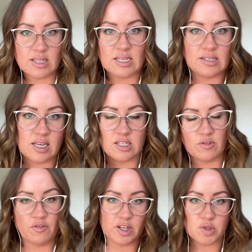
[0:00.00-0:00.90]
This is
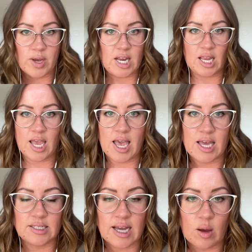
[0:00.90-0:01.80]
fluctuating,
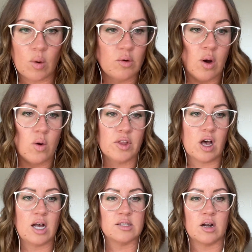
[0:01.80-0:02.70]
and I won't know what the
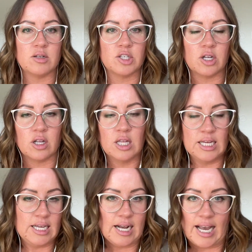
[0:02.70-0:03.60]
costs are until
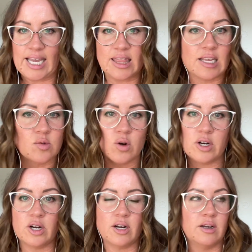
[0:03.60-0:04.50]
I get things
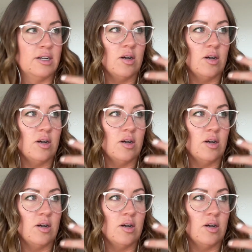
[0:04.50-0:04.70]
ordered.